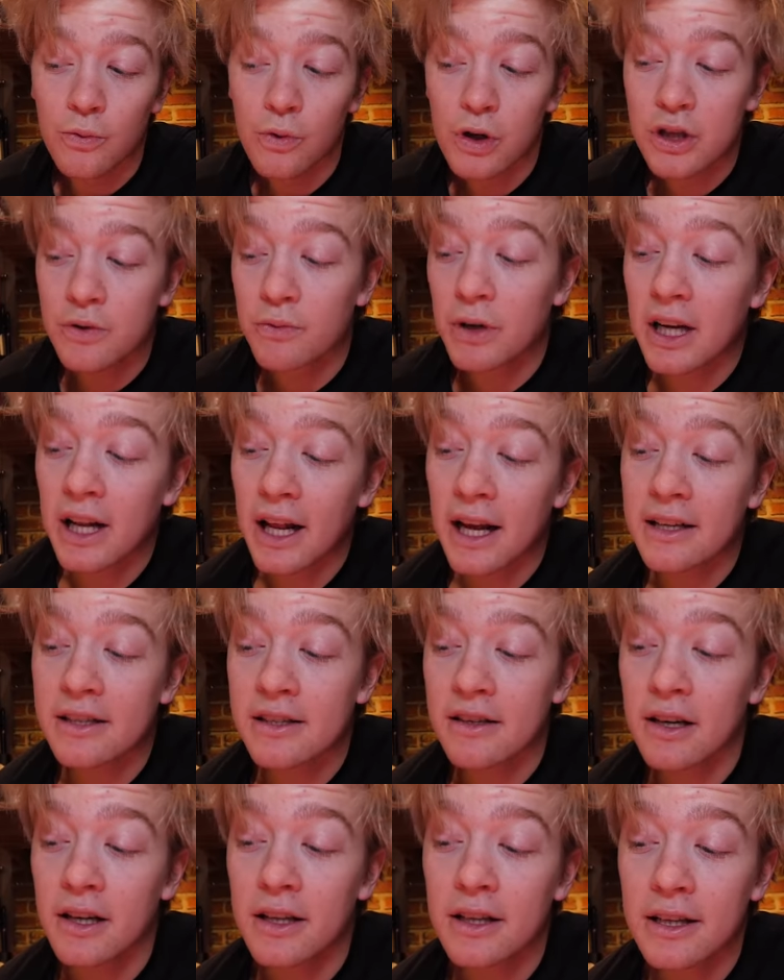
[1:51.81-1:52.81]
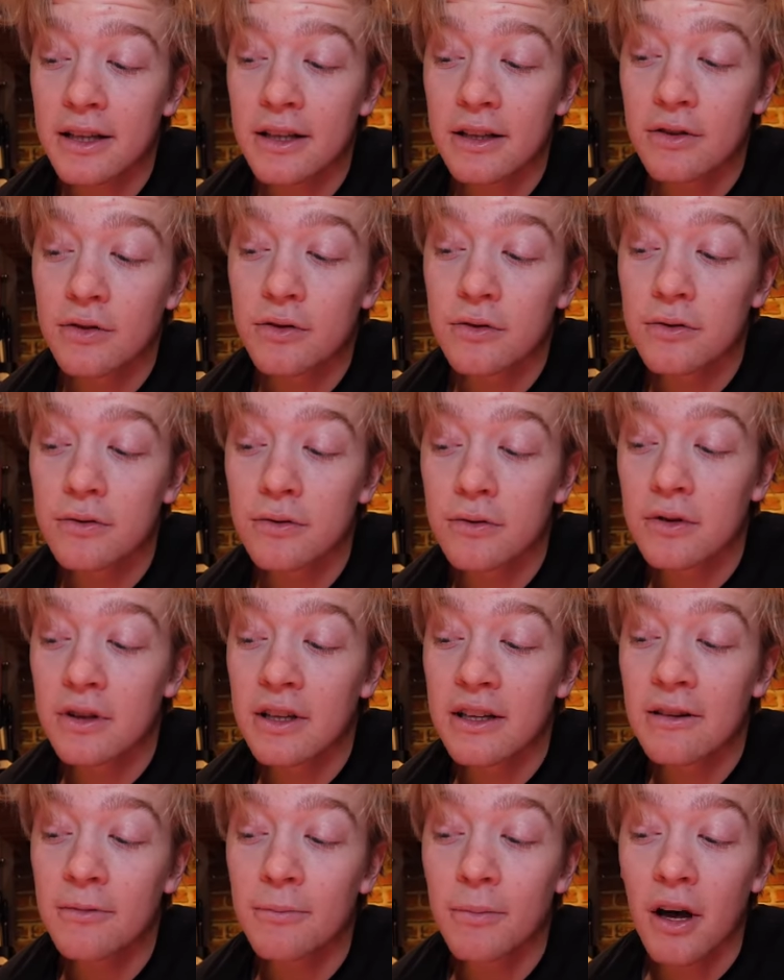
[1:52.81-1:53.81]
Was really exciting to
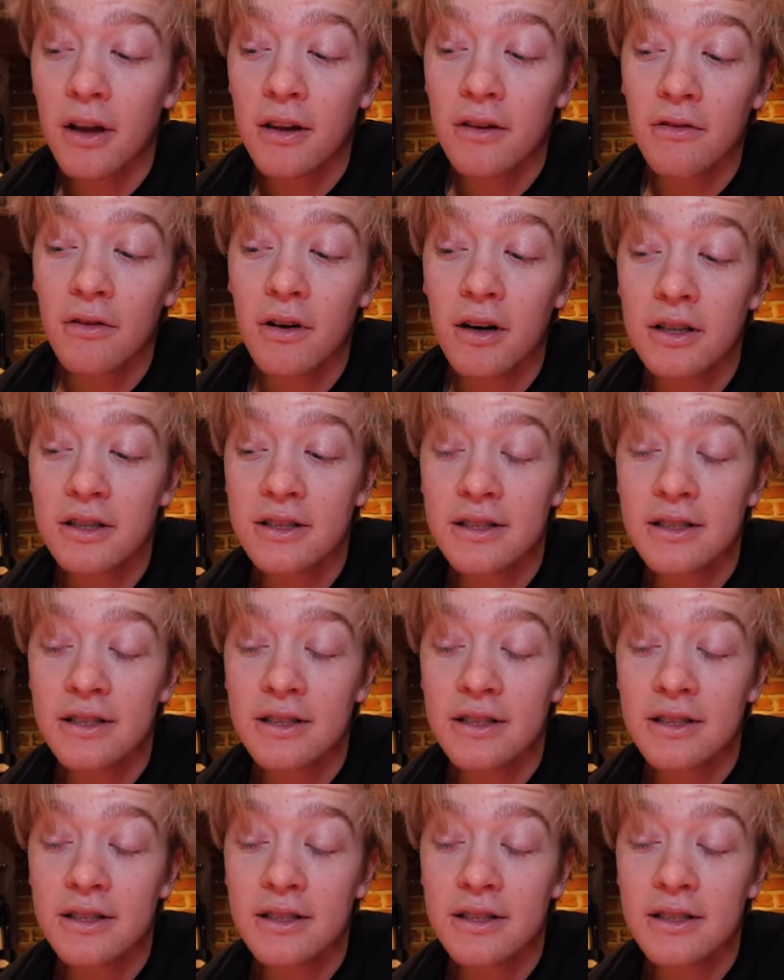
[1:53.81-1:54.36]
leave Mantua.